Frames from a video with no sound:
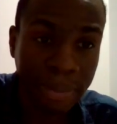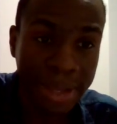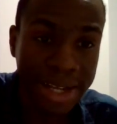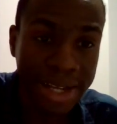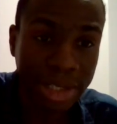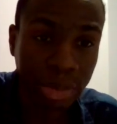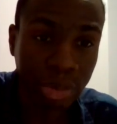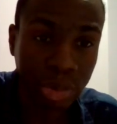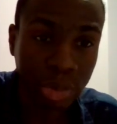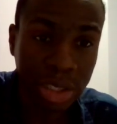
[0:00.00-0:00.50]

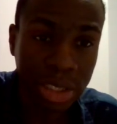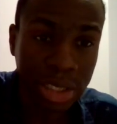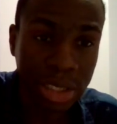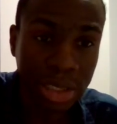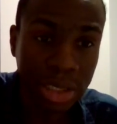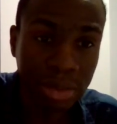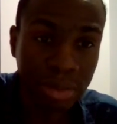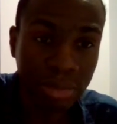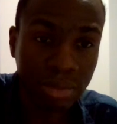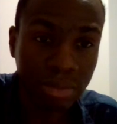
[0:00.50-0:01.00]
date
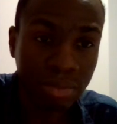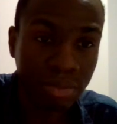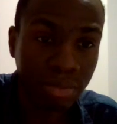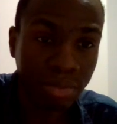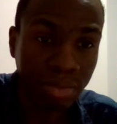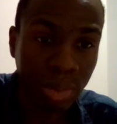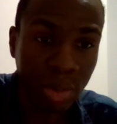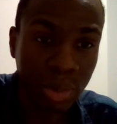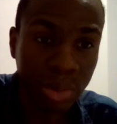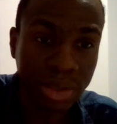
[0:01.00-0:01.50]
written,
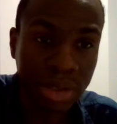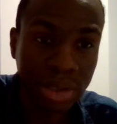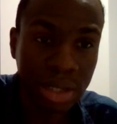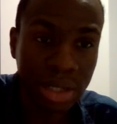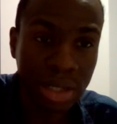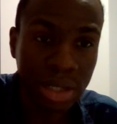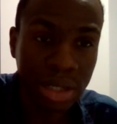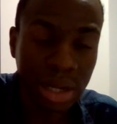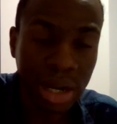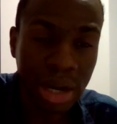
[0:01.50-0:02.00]

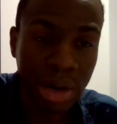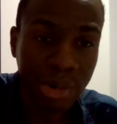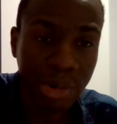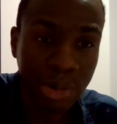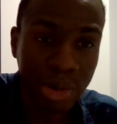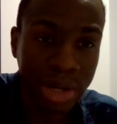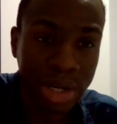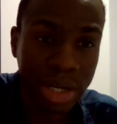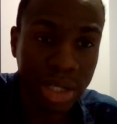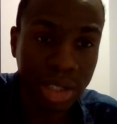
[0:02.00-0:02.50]
posted. I
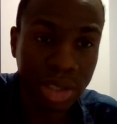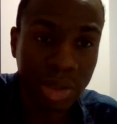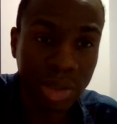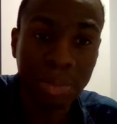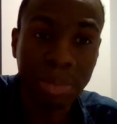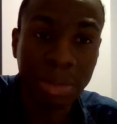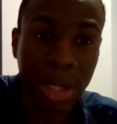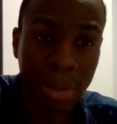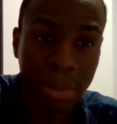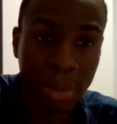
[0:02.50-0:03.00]
read it
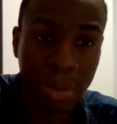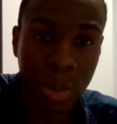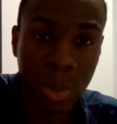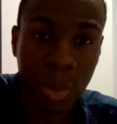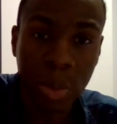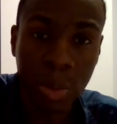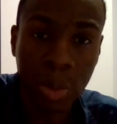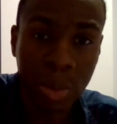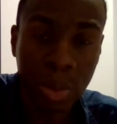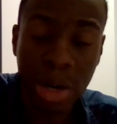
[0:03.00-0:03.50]
some time
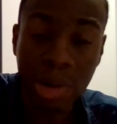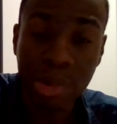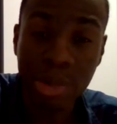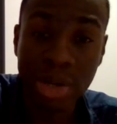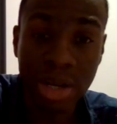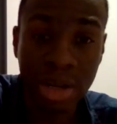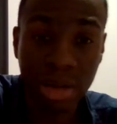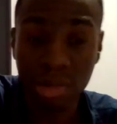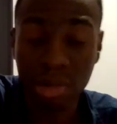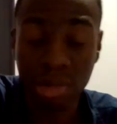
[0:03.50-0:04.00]
ago. I
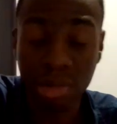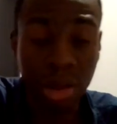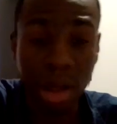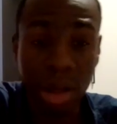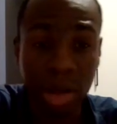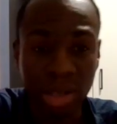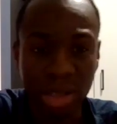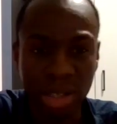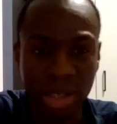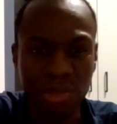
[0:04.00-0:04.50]
read it
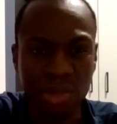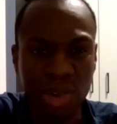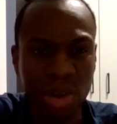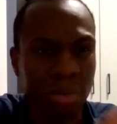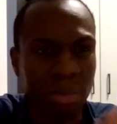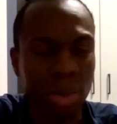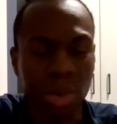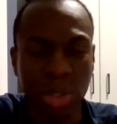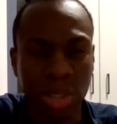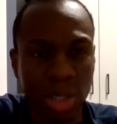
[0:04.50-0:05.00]

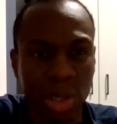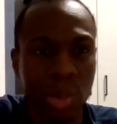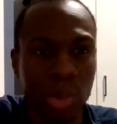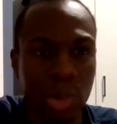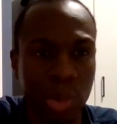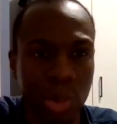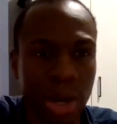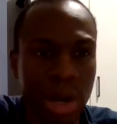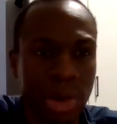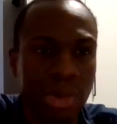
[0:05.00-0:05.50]
several months
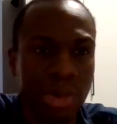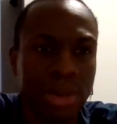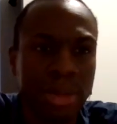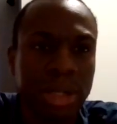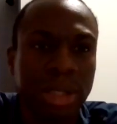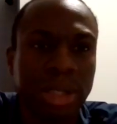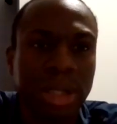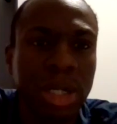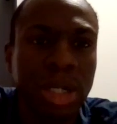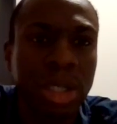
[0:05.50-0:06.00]
ago. I read
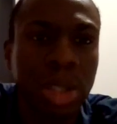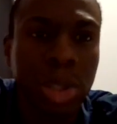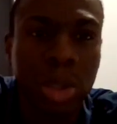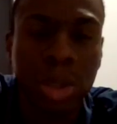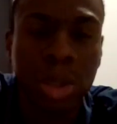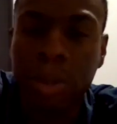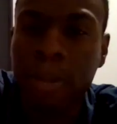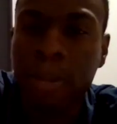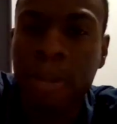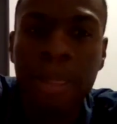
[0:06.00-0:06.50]
this
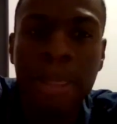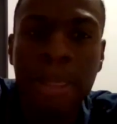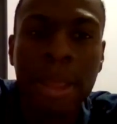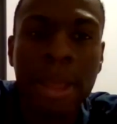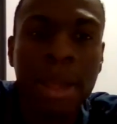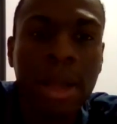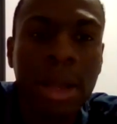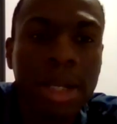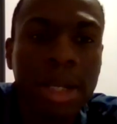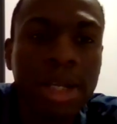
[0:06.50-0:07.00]
article.
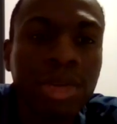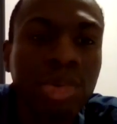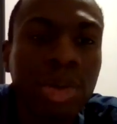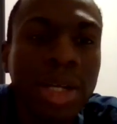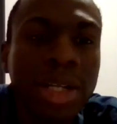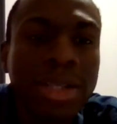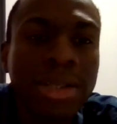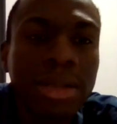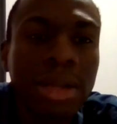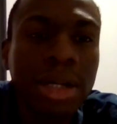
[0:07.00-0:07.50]

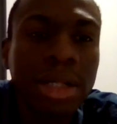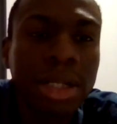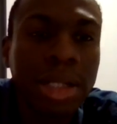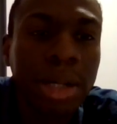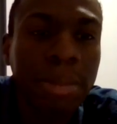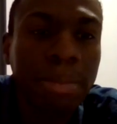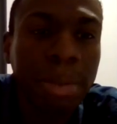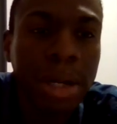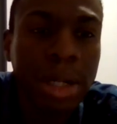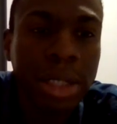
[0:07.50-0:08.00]
Israel is not
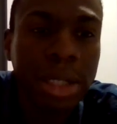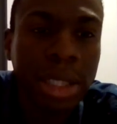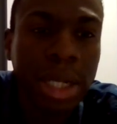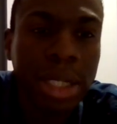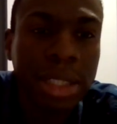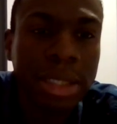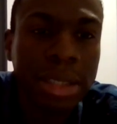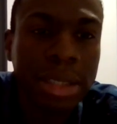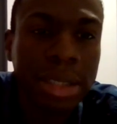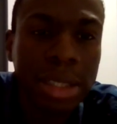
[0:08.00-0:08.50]
an
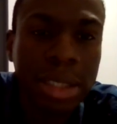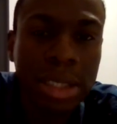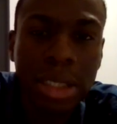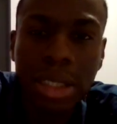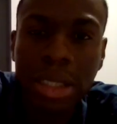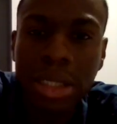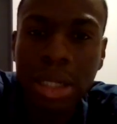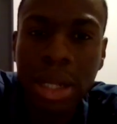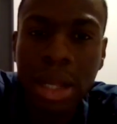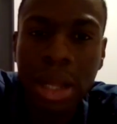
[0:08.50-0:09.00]
apartheid
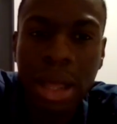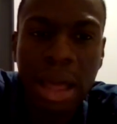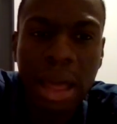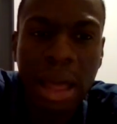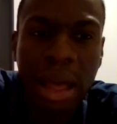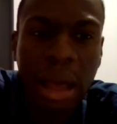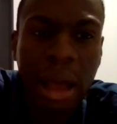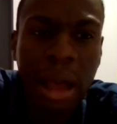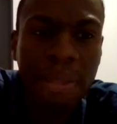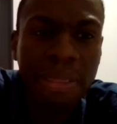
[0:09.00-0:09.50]
state.
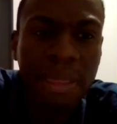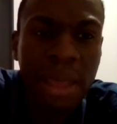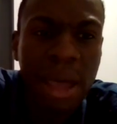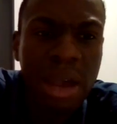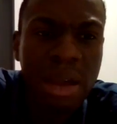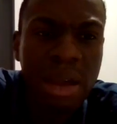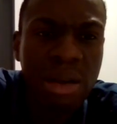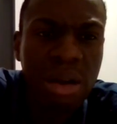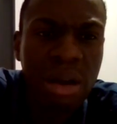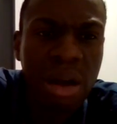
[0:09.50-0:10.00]
And
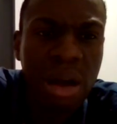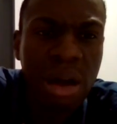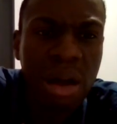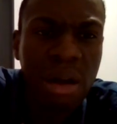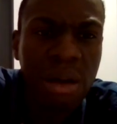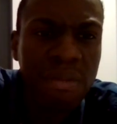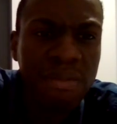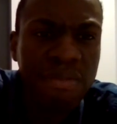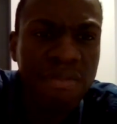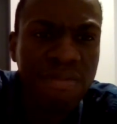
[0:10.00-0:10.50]

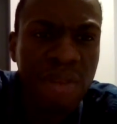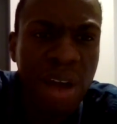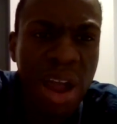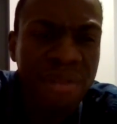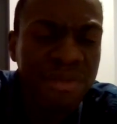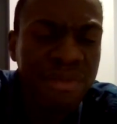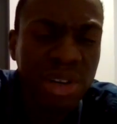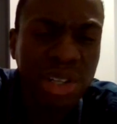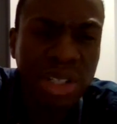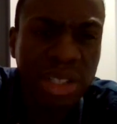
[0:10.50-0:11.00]

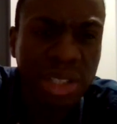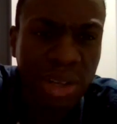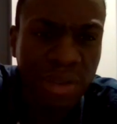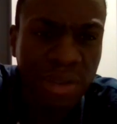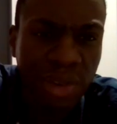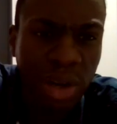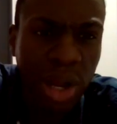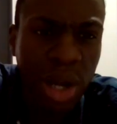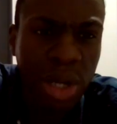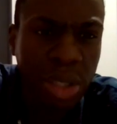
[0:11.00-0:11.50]
I've read
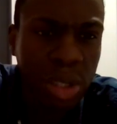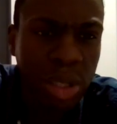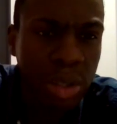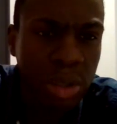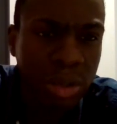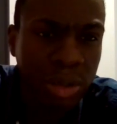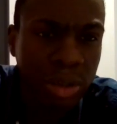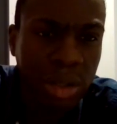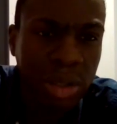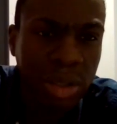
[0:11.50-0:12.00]
several
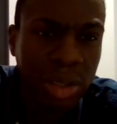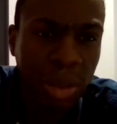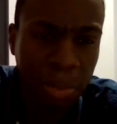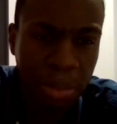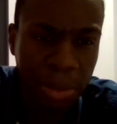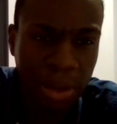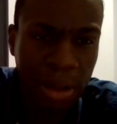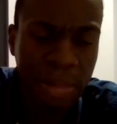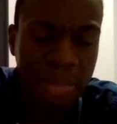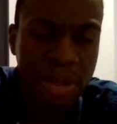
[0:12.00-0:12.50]
articles on the
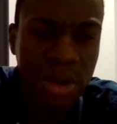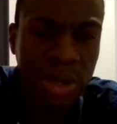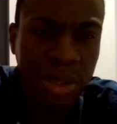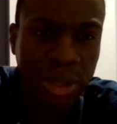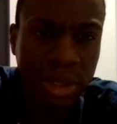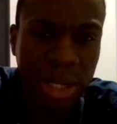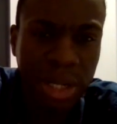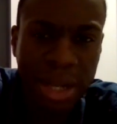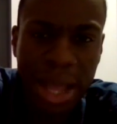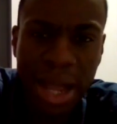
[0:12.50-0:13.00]
topic, and
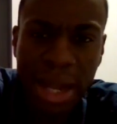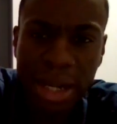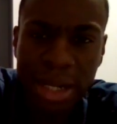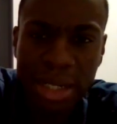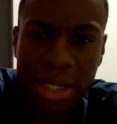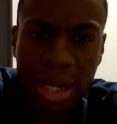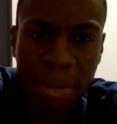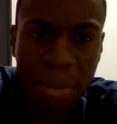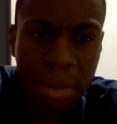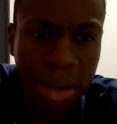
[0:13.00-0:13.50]
there is an
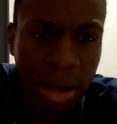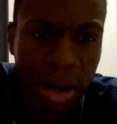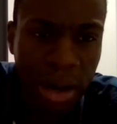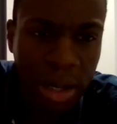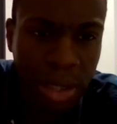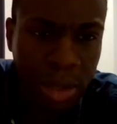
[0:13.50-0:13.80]
academic